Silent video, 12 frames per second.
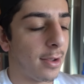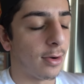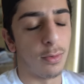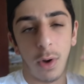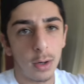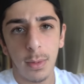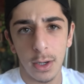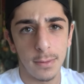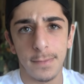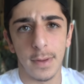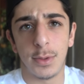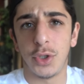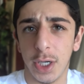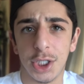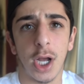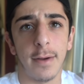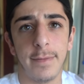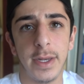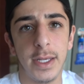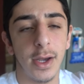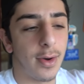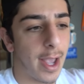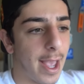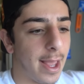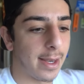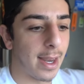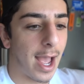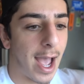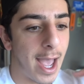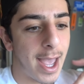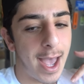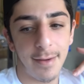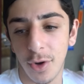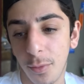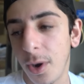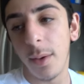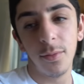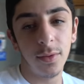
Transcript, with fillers: our water bottle flip trick shot video and I have no problem